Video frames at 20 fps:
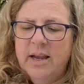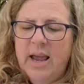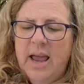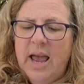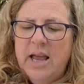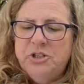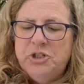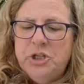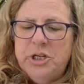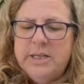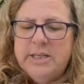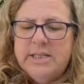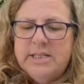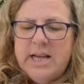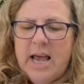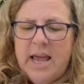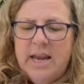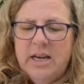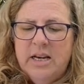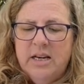and she
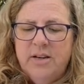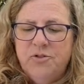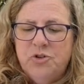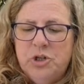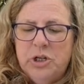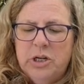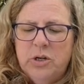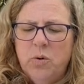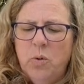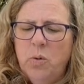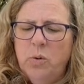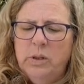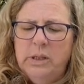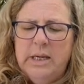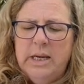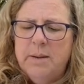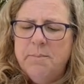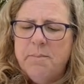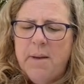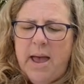decided if she could
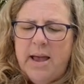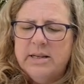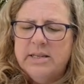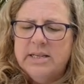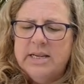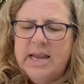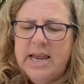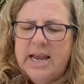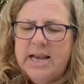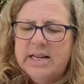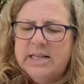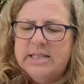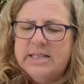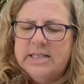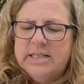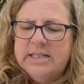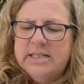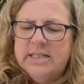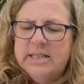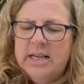only get back to
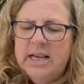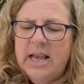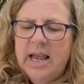Kansas